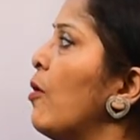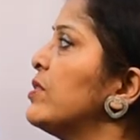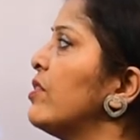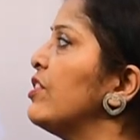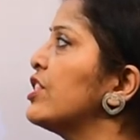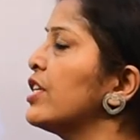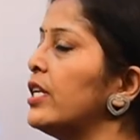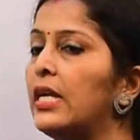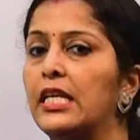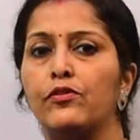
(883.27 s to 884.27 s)

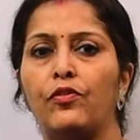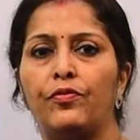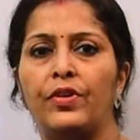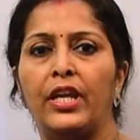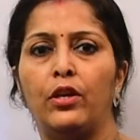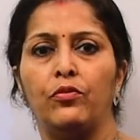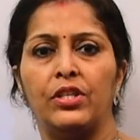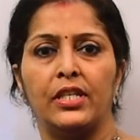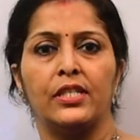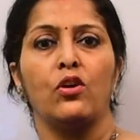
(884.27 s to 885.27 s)
observation is 15,
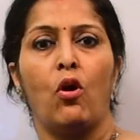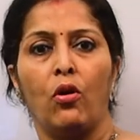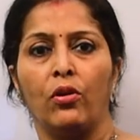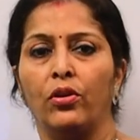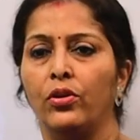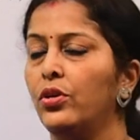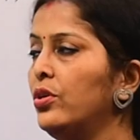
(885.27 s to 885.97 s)
which is odd,